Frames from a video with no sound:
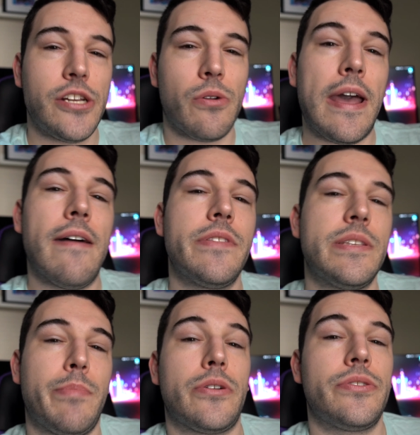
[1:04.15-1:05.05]
don't have
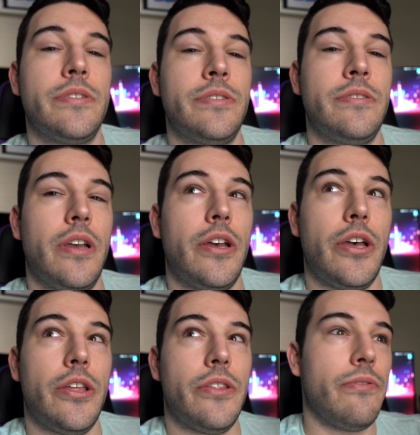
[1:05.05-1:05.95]
this person,
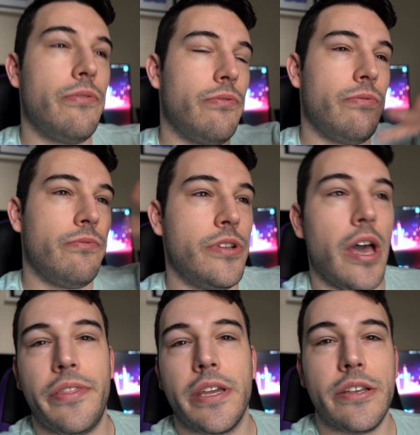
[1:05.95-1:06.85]

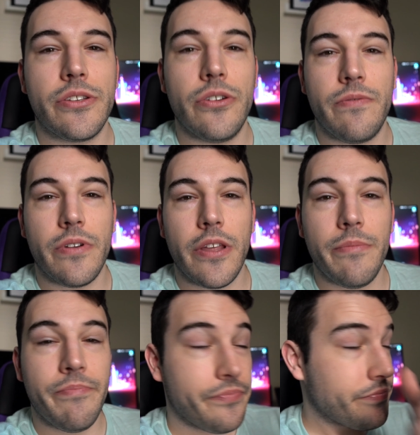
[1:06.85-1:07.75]
nothing is good for
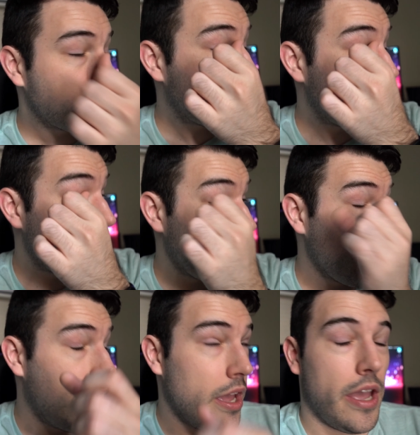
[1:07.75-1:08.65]
them.
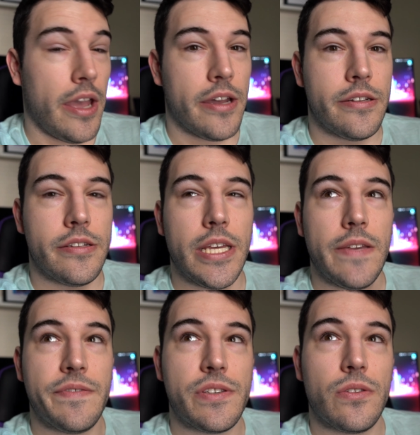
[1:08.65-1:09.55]
And
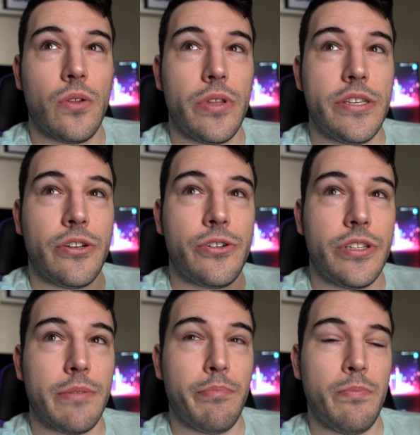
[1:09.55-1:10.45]
they've slowly started to
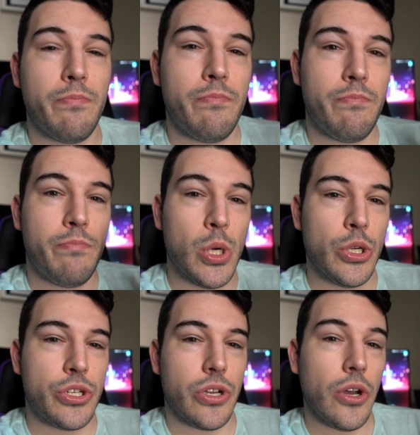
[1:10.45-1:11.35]
like
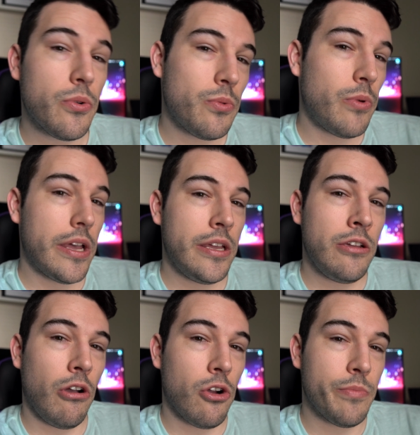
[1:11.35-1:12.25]
push
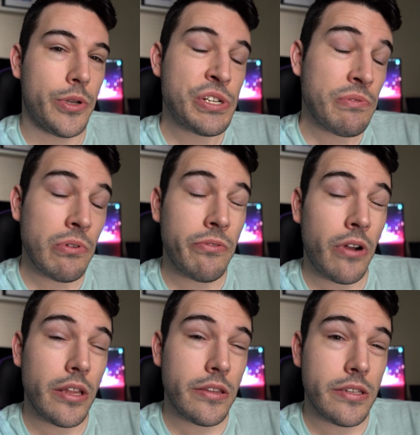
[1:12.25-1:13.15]
away our mutual
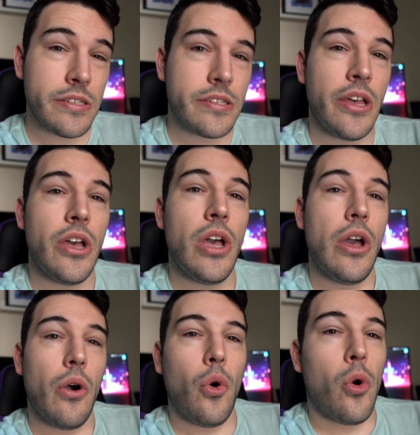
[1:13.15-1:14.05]
friends,
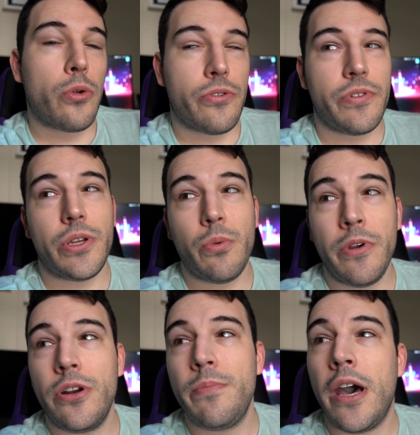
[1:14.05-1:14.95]
or they're really
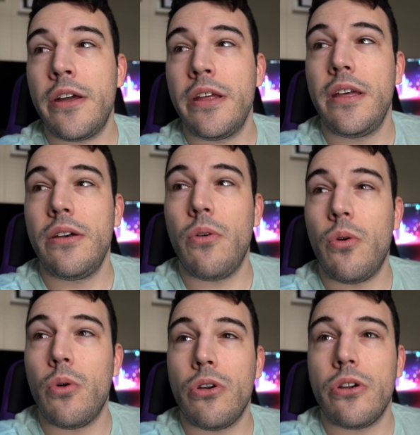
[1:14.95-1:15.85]
weird about it,
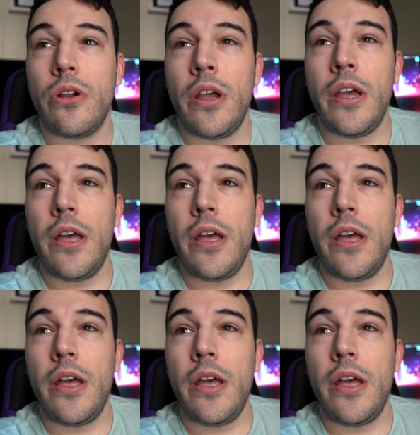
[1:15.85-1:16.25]
or